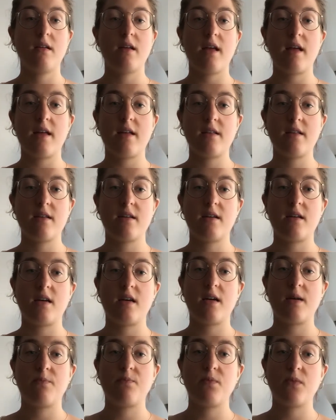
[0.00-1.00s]
and
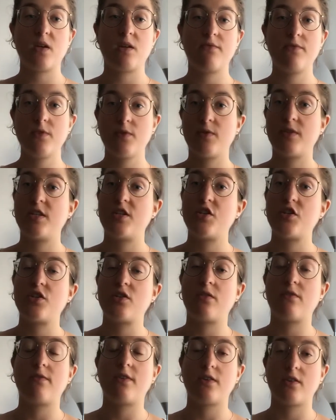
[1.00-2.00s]
a few
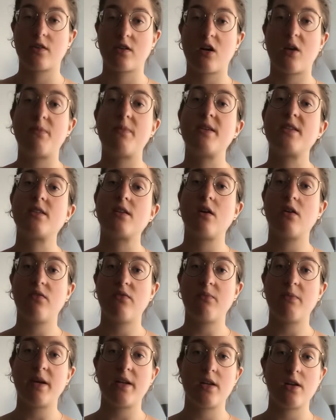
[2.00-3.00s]
additional photocopies
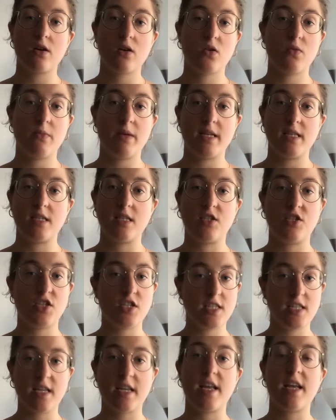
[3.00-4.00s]
of my documents
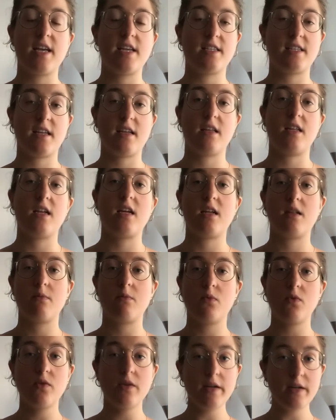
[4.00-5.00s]
just in case they need
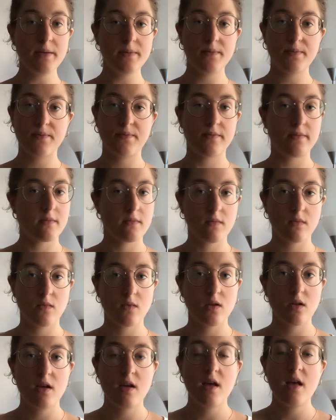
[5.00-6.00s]
more.
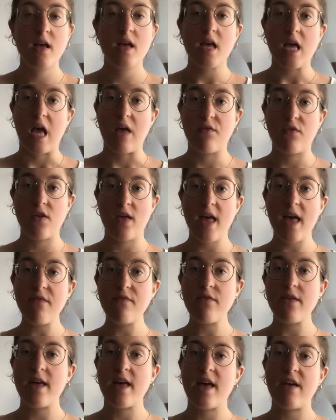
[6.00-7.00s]
If you
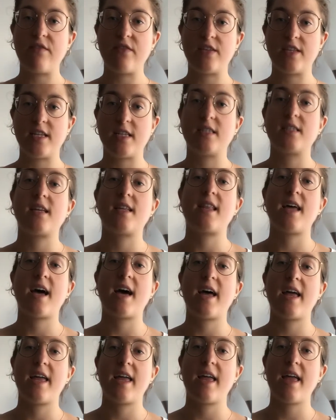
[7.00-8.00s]
have everything that
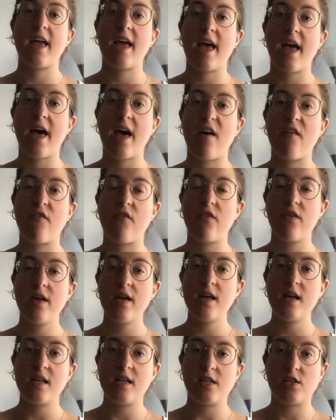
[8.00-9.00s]
I have
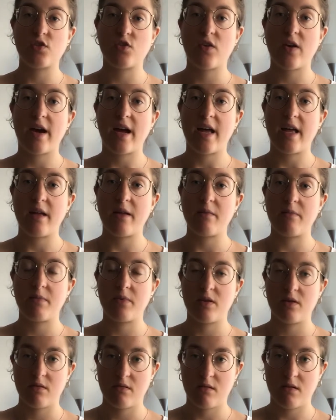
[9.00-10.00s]

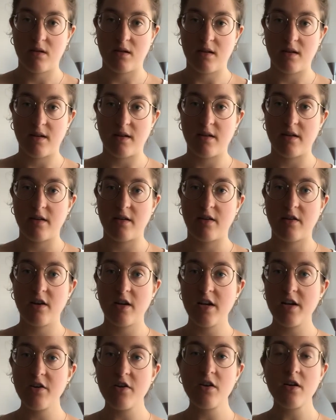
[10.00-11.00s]
described
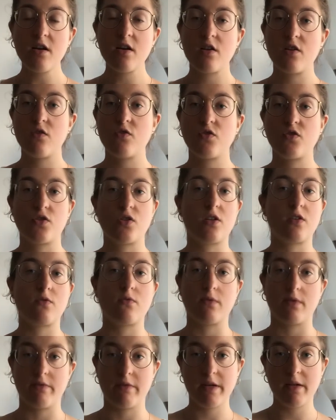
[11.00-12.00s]
earlier, you should not
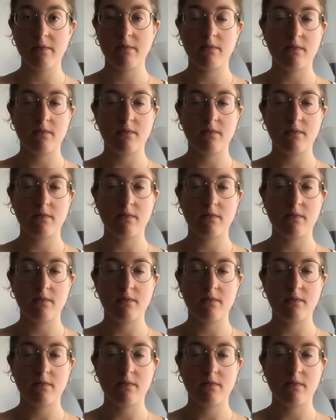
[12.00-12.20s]
worry.